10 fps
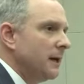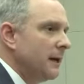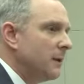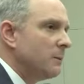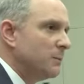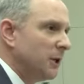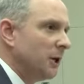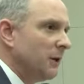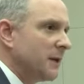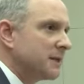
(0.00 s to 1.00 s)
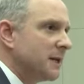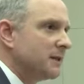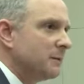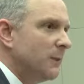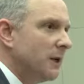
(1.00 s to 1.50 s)
in the bill that
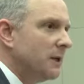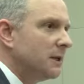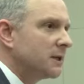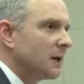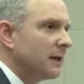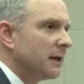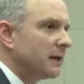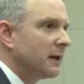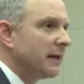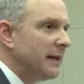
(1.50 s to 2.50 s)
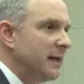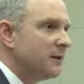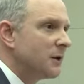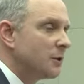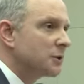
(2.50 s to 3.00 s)
says Dominion is going to
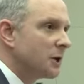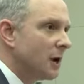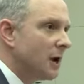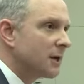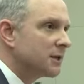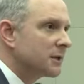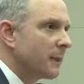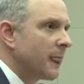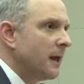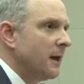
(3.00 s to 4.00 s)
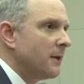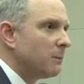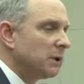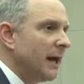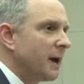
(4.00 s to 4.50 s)
eat those costs. The
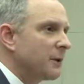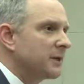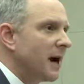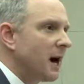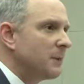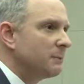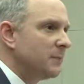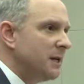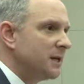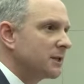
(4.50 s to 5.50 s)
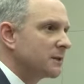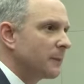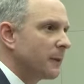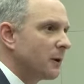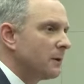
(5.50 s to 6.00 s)
plant retirement piece,
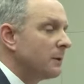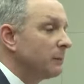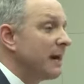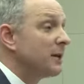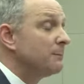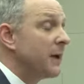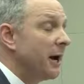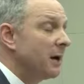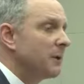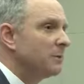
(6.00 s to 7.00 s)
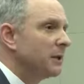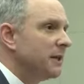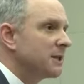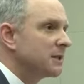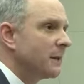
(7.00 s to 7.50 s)
or plant impairment
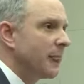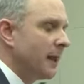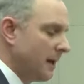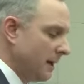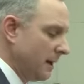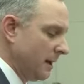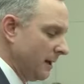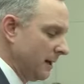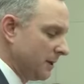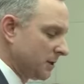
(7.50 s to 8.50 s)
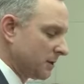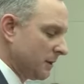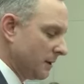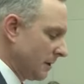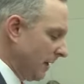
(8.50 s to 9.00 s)
piece, is
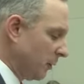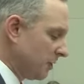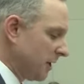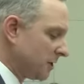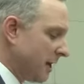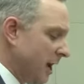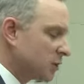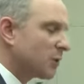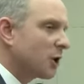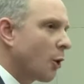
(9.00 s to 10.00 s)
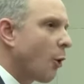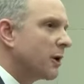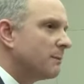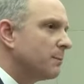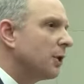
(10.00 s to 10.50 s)
the language says as
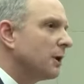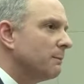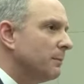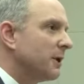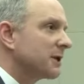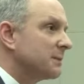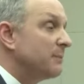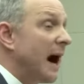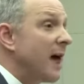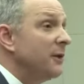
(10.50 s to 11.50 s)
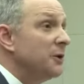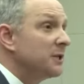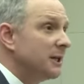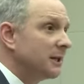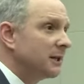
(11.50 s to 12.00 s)
recorded per books by the
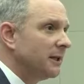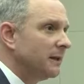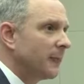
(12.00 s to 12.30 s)
utility,